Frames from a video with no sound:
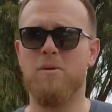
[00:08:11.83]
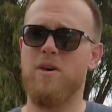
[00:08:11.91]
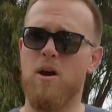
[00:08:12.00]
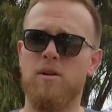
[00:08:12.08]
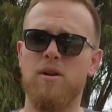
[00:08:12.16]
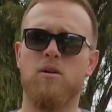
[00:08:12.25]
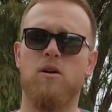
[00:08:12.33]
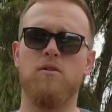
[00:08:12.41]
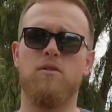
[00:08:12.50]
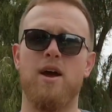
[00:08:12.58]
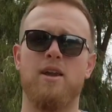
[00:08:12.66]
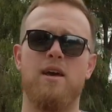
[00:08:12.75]
but the under
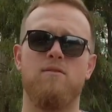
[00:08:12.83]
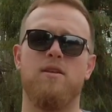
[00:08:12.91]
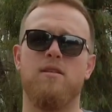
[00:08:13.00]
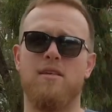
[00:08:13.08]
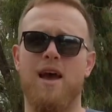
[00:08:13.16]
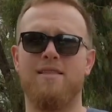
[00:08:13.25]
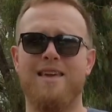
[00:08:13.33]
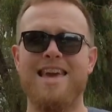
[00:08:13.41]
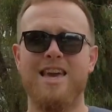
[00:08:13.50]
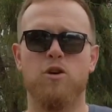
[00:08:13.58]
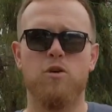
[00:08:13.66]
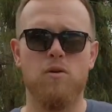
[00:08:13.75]
contract evidence has
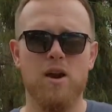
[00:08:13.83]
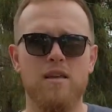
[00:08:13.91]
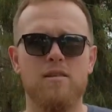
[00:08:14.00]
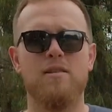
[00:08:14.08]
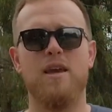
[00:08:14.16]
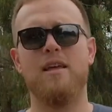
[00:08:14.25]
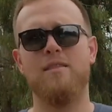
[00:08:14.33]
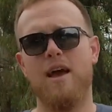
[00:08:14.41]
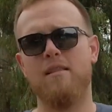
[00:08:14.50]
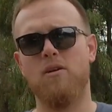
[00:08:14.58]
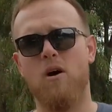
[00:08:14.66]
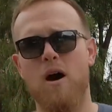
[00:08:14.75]
increased in
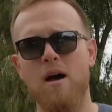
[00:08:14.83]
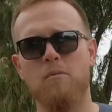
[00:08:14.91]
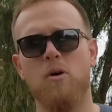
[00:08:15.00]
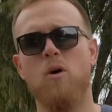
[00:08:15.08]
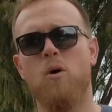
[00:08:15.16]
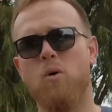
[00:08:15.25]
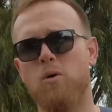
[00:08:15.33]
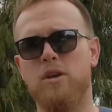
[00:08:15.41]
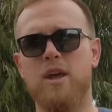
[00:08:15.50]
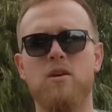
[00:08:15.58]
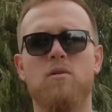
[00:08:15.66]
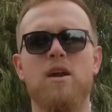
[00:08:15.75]
that time or
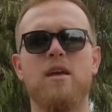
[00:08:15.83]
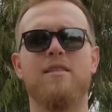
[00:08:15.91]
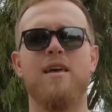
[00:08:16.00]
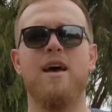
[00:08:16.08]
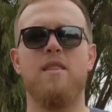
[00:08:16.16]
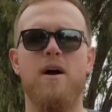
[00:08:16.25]
decreased,